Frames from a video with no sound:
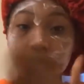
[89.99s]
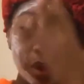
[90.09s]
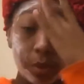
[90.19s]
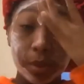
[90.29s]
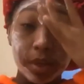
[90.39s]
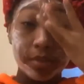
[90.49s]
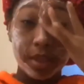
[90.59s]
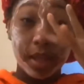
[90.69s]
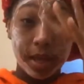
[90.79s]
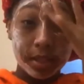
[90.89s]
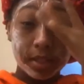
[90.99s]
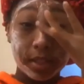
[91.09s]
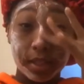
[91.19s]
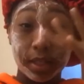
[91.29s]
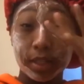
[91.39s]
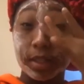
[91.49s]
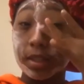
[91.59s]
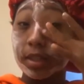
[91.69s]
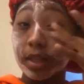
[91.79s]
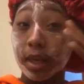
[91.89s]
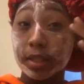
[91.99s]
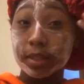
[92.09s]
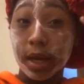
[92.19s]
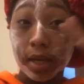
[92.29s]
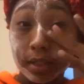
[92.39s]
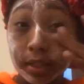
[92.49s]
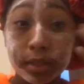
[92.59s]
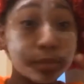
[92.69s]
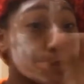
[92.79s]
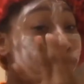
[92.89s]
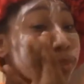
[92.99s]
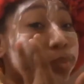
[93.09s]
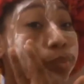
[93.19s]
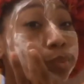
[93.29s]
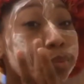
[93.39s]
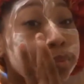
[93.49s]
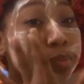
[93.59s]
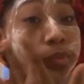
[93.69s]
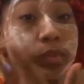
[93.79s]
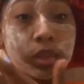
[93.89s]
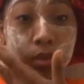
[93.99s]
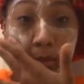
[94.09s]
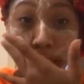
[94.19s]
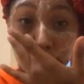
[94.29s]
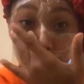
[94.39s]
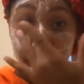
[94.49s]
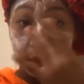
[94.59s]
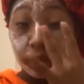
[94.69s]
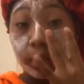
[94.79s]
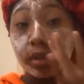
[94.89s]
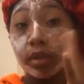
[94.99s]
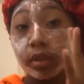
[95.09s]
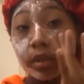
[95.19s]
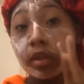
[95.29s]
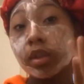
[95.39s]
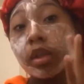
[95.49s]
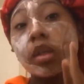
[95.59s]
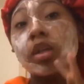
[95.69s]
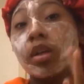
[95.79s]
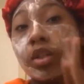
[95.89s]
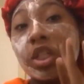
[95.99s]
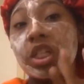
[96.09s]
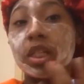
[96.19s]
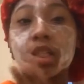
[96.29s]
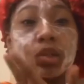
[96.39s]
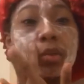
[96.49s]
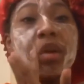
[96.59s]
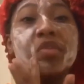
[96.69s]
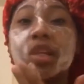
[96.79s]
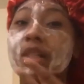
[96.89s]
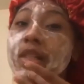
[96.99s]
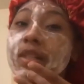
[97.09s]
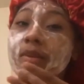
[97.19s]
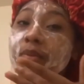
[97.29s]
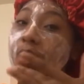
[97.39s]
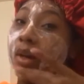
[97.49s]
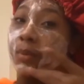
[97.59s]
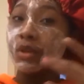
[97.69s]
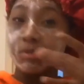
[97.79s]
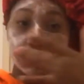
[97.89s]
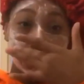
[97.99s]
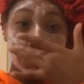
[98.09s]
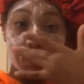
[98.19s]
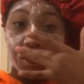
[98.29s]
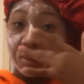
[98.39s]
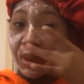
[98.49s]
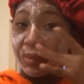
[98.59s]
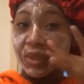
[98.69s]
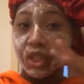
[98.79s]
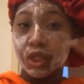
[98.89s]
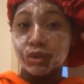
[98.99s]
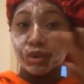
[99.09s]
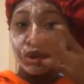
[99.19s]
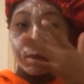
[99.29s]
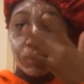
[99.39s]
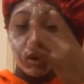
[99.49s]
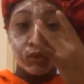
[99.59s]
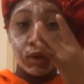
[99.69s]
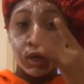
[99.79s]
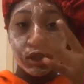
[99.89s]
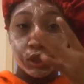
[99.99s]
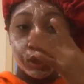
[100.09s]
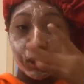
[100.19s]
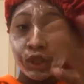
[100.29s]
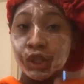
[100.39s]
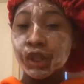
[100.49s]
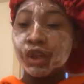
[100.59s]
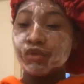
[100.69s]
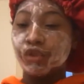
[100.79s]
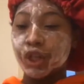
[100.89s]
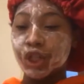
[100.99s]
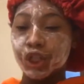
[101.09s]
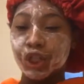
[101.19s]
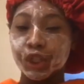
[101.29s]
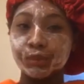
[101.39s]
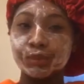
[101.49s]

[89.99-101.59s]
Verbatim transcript: Whatever that is exactly. But I'm just like this on my face. And I brushed my teeth already, but I'm gonna just use some mouthwash to freshen up.